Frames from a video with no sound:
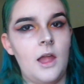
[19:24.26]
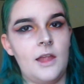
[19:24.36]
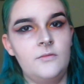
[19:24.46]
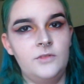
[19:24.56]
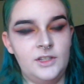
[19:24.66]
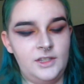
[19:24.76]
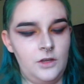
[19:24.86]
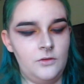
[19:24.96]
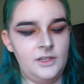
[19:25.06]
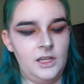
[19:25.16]
I am just
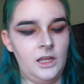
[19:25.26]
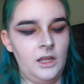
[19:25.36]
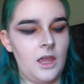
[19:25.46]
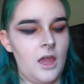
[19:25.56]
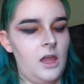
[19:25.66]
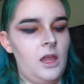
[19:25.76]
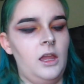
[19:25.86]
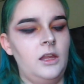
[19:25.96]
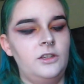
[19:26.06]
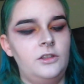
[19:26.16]
using
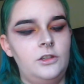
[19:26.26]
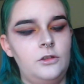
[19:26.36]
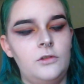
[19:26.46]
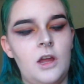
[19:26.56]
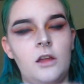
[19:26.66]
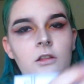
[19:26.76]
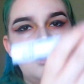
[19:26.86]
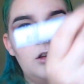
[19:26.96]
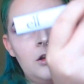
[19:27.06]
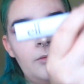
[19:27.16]
a
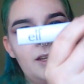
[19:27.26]
$2